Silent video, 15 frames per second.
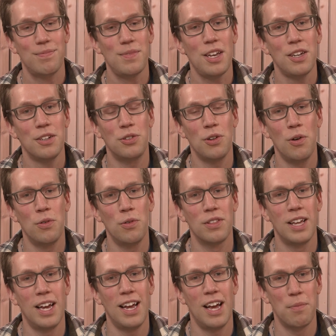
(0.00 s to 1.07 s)
So
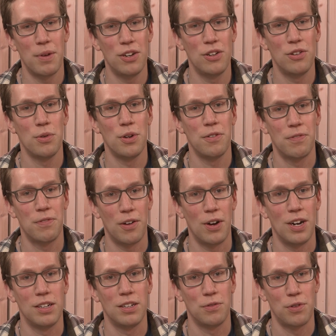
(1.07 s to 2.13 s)
they had been doing
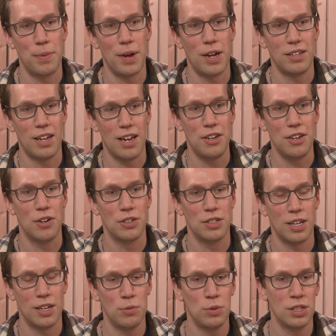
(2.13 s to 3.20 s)
fundraising for about 10 years,
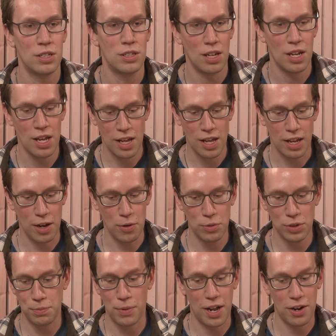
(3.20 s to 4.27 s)
and it was it
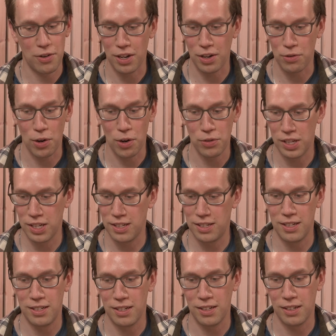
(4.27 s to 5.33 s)
was moderate growth
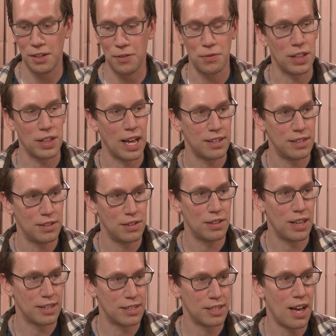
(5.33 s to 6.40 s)
consistently for that
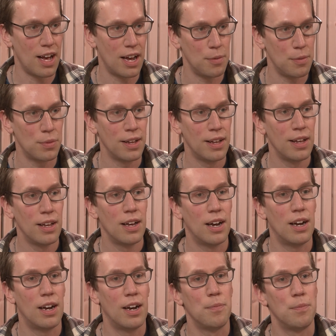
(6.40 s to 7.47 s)
that time.
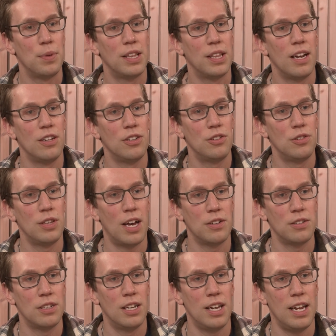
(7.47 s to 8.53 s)
Um, but then in
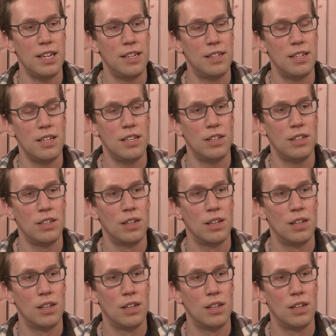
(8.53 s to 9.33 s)
2018,